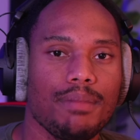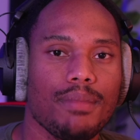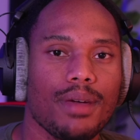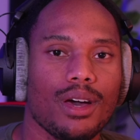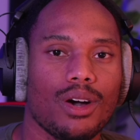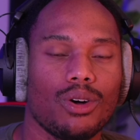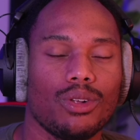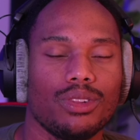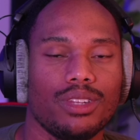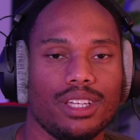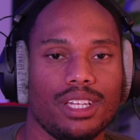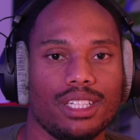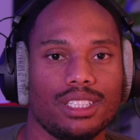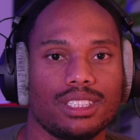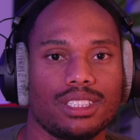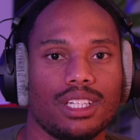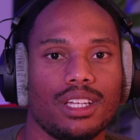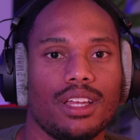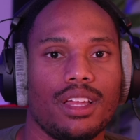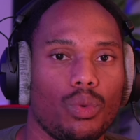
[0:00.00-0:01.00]
email
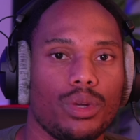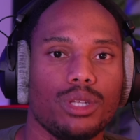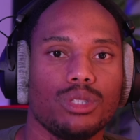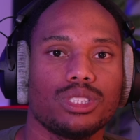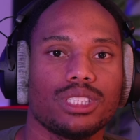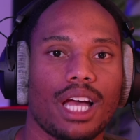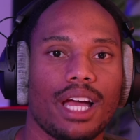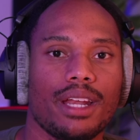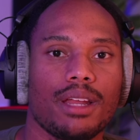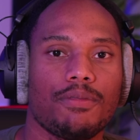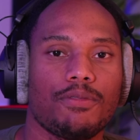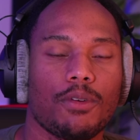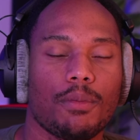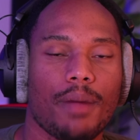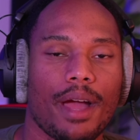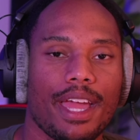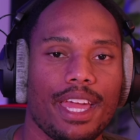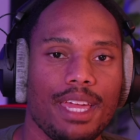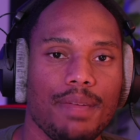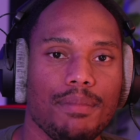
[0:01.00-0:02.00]
list. When you sign up for
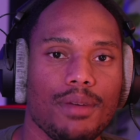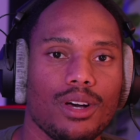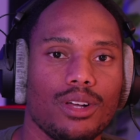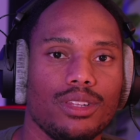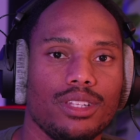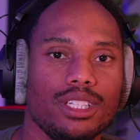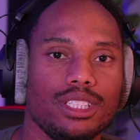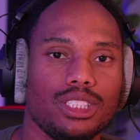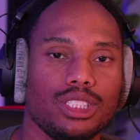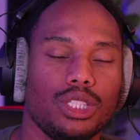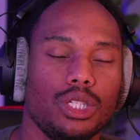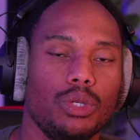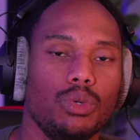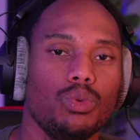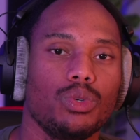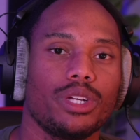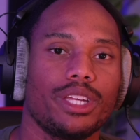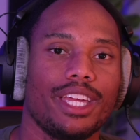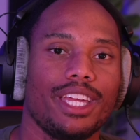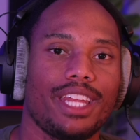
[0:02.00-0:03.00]
my email list,
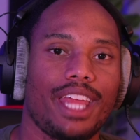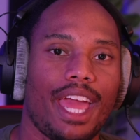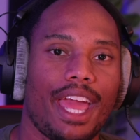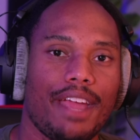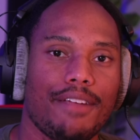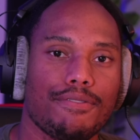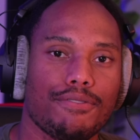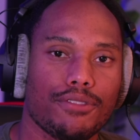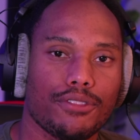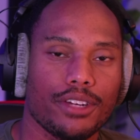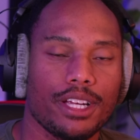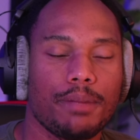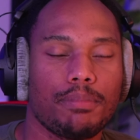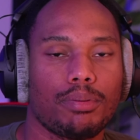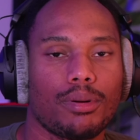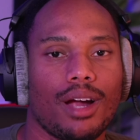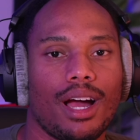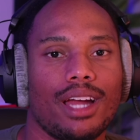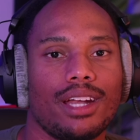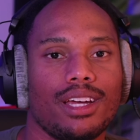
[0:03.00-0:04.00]
you will get a free
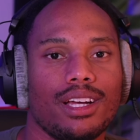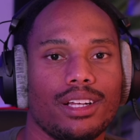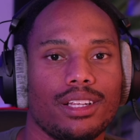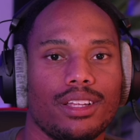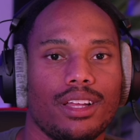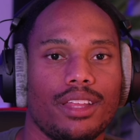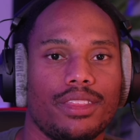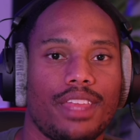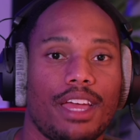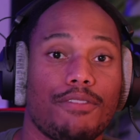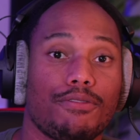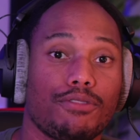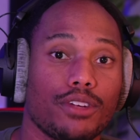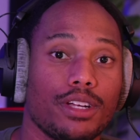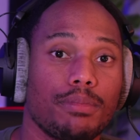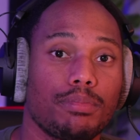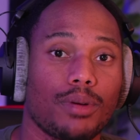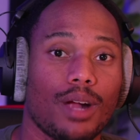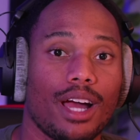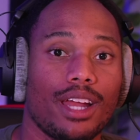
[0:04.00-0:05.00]
product. That
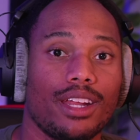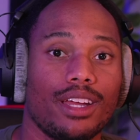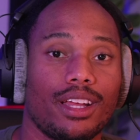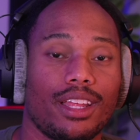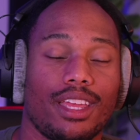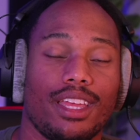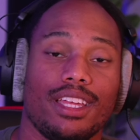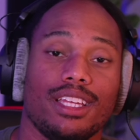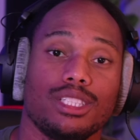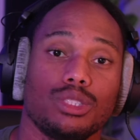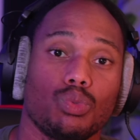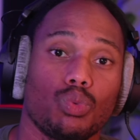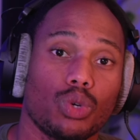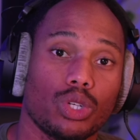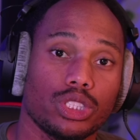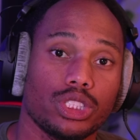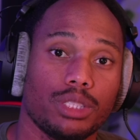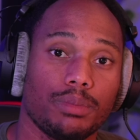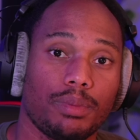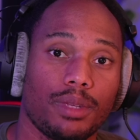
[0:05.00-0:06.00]
free product is
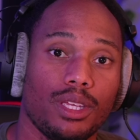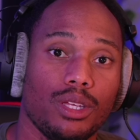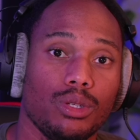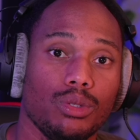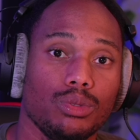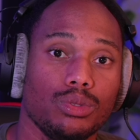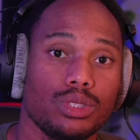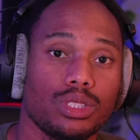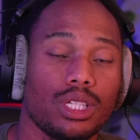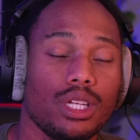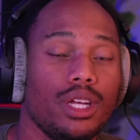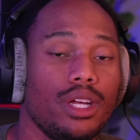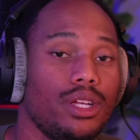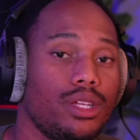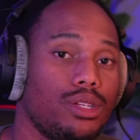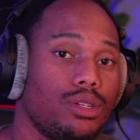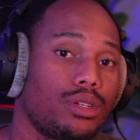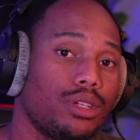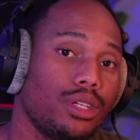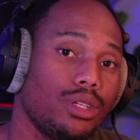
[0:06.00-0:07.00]
worship cues.
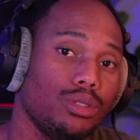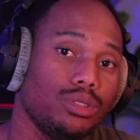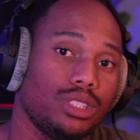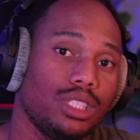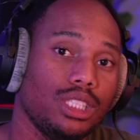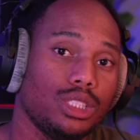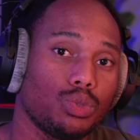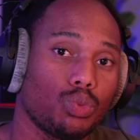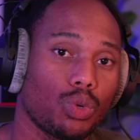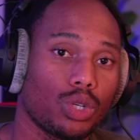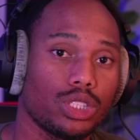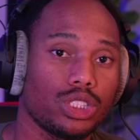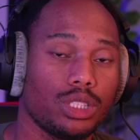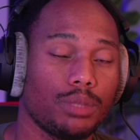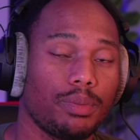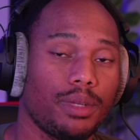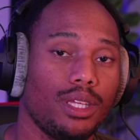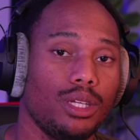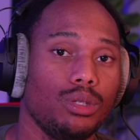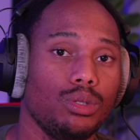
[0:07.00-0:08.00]
You can use these
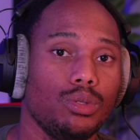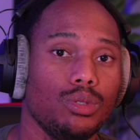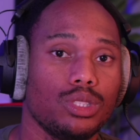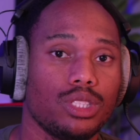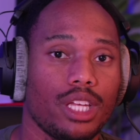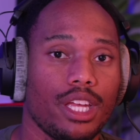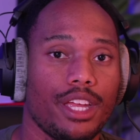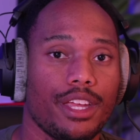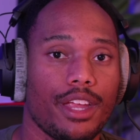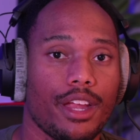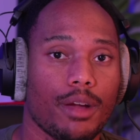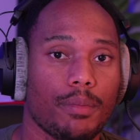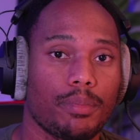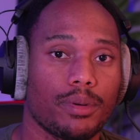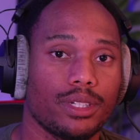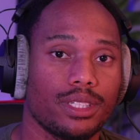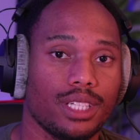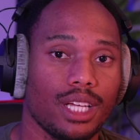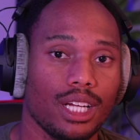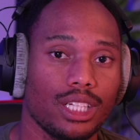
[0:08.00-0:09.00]
worship cues in your
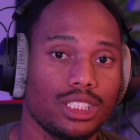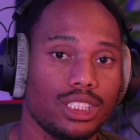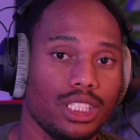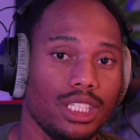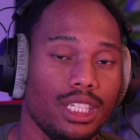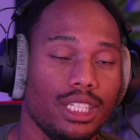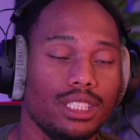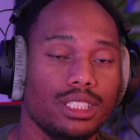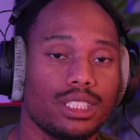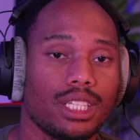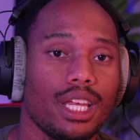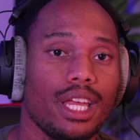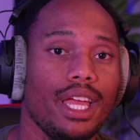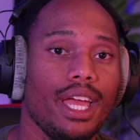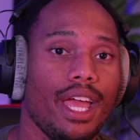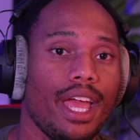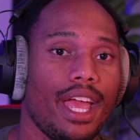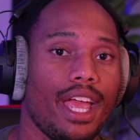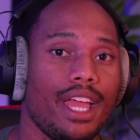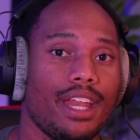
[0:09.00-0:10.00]
productions.
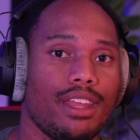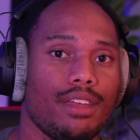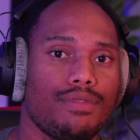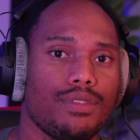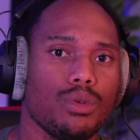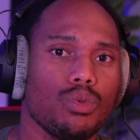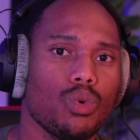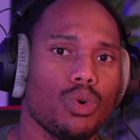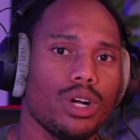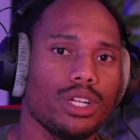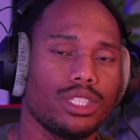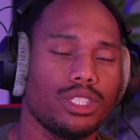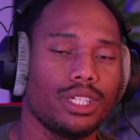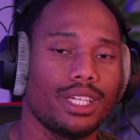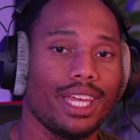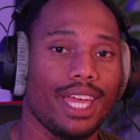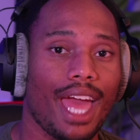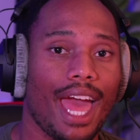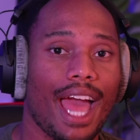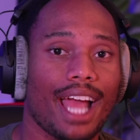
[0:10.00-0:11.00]
And if you want
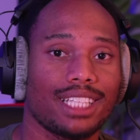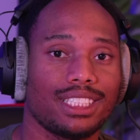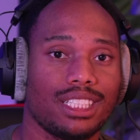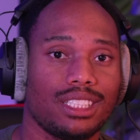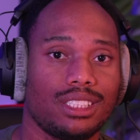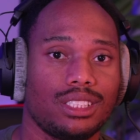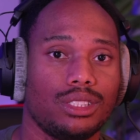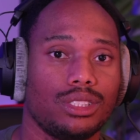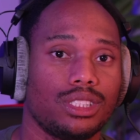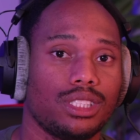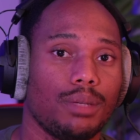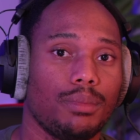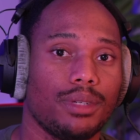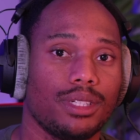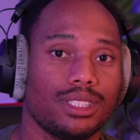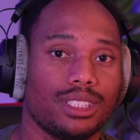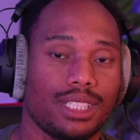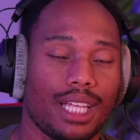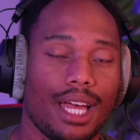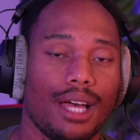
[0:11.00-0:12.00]
to get access to some
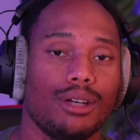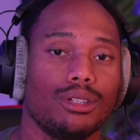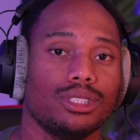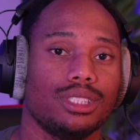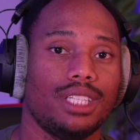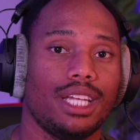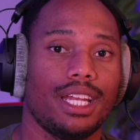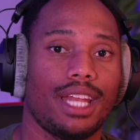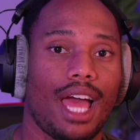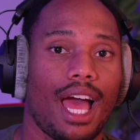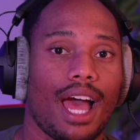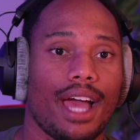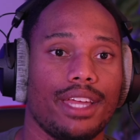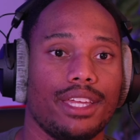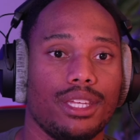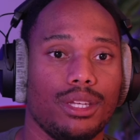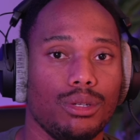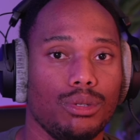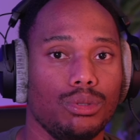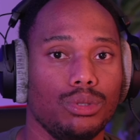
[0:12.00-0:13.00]
of the sounds that I
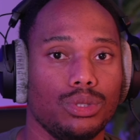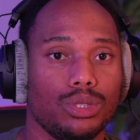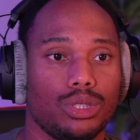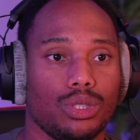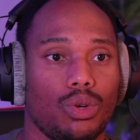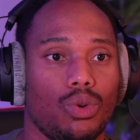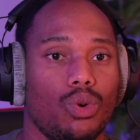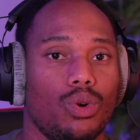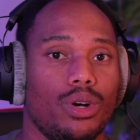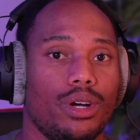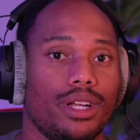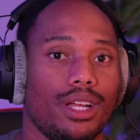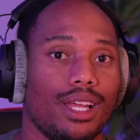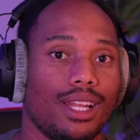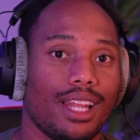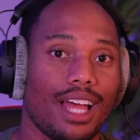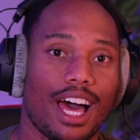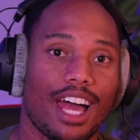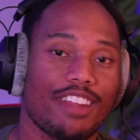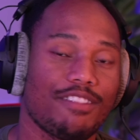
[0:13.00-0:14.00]
use on
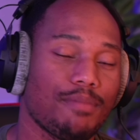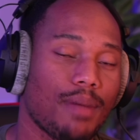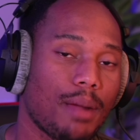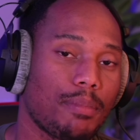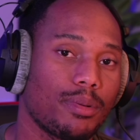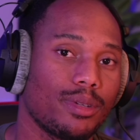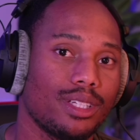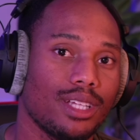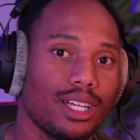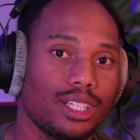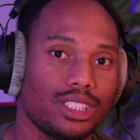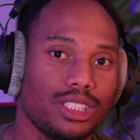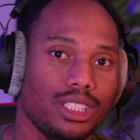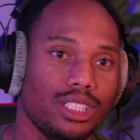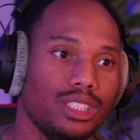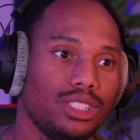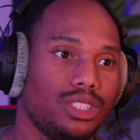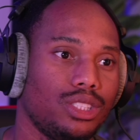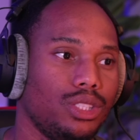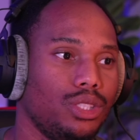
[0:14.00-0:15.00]
a lot of my
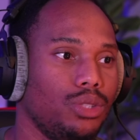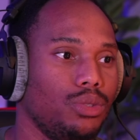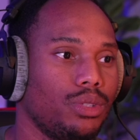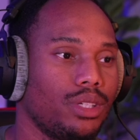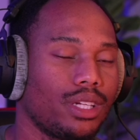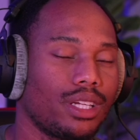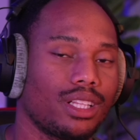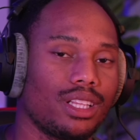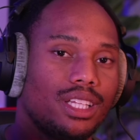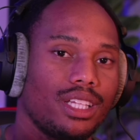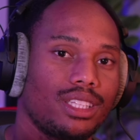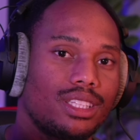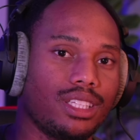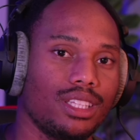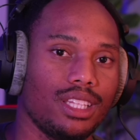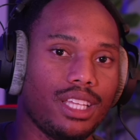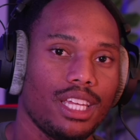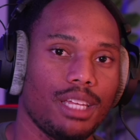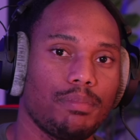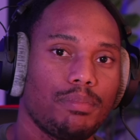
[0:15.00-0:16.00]
productions, you can click
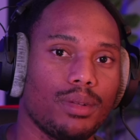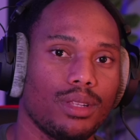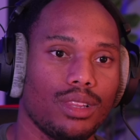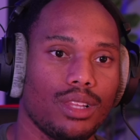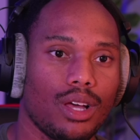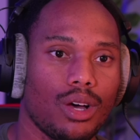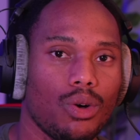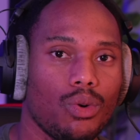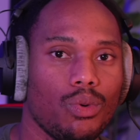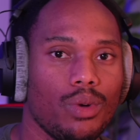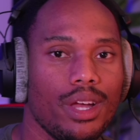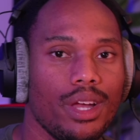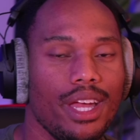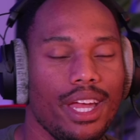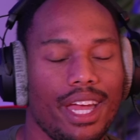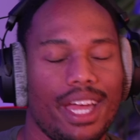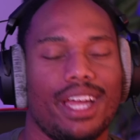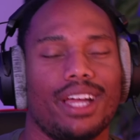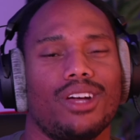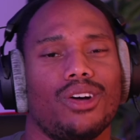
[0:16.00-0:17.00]
the link below
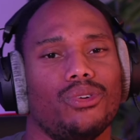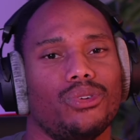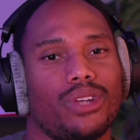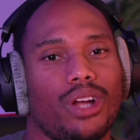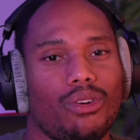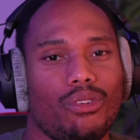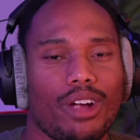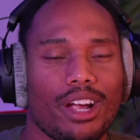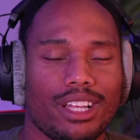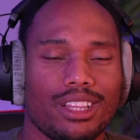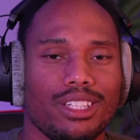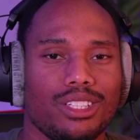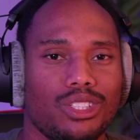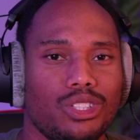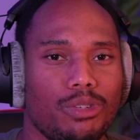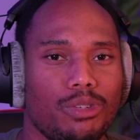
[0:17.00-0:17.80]
and go directly